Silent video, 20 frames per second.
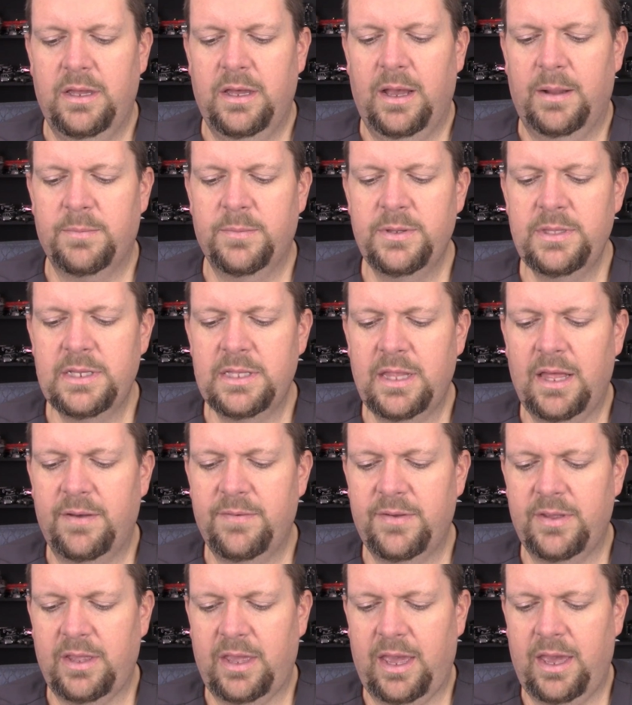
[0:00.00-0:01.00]
I'm really
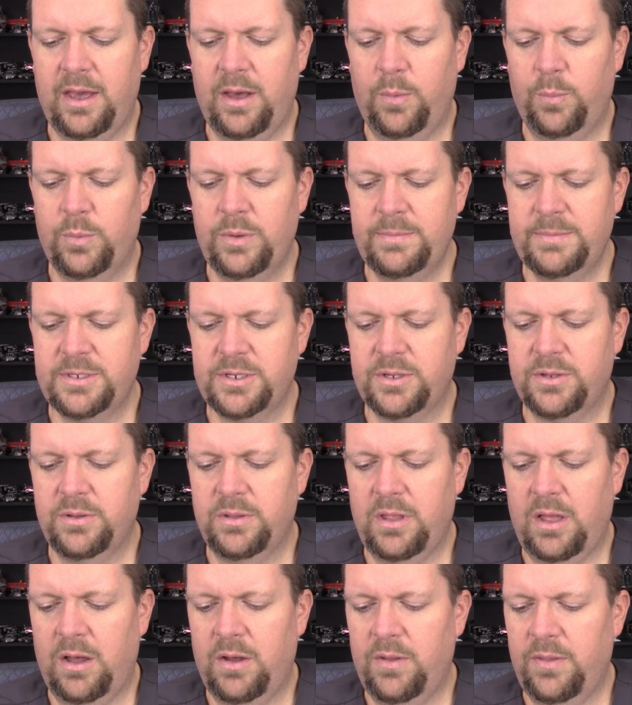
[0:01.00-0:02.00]
loving how
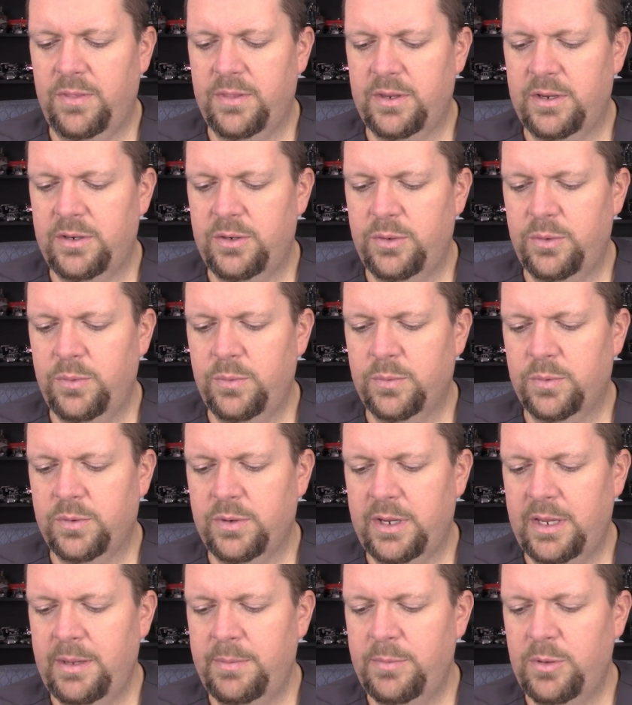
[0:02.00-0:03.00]
whimsical all the newer
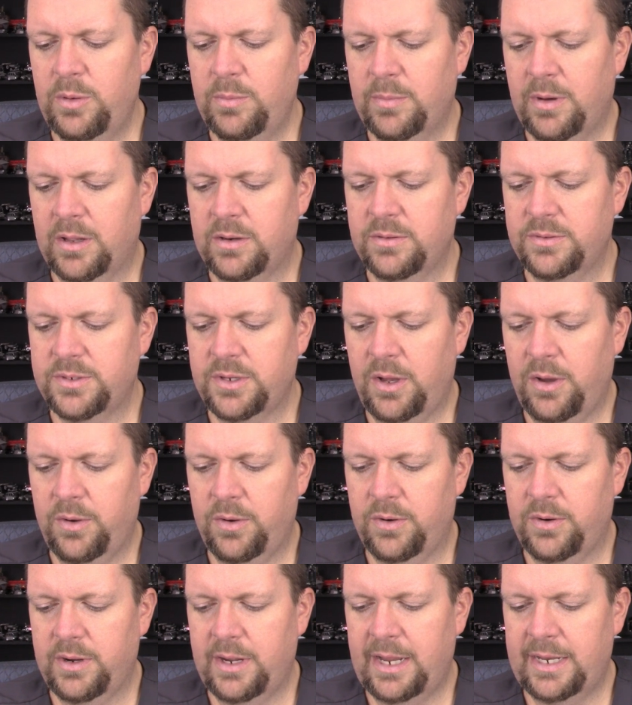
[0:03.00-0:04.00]
M U models
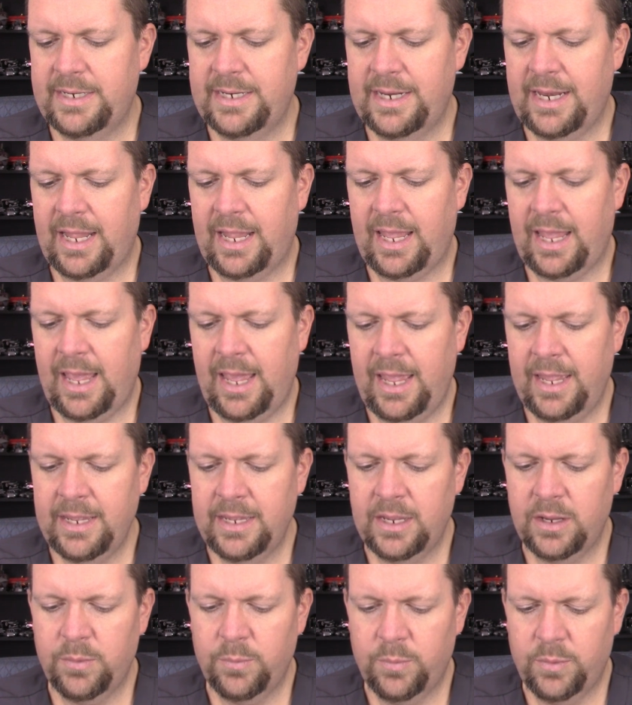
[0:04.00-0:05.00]
are. I did a
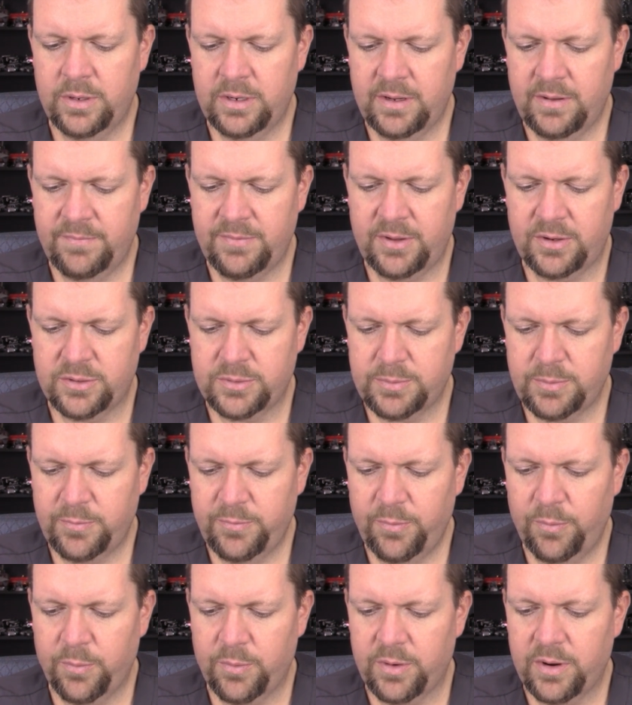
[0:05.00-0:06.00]
hanging one of theirs
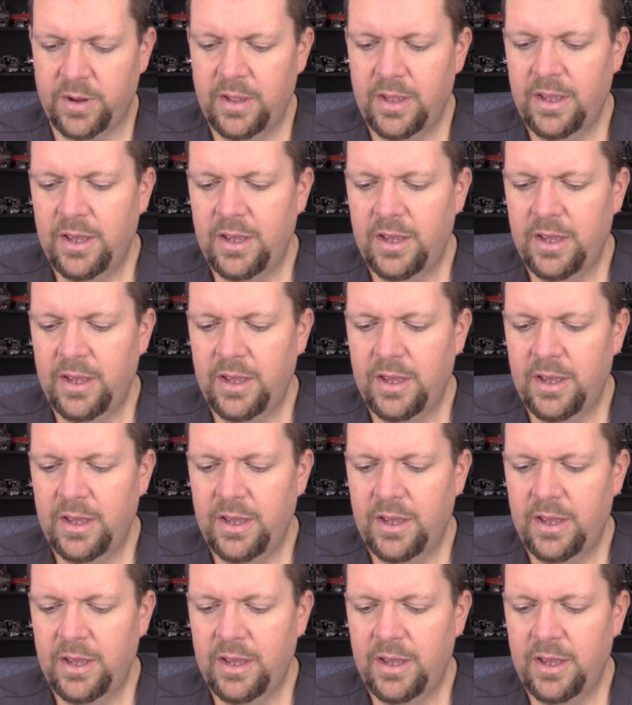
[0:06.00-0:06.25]
before.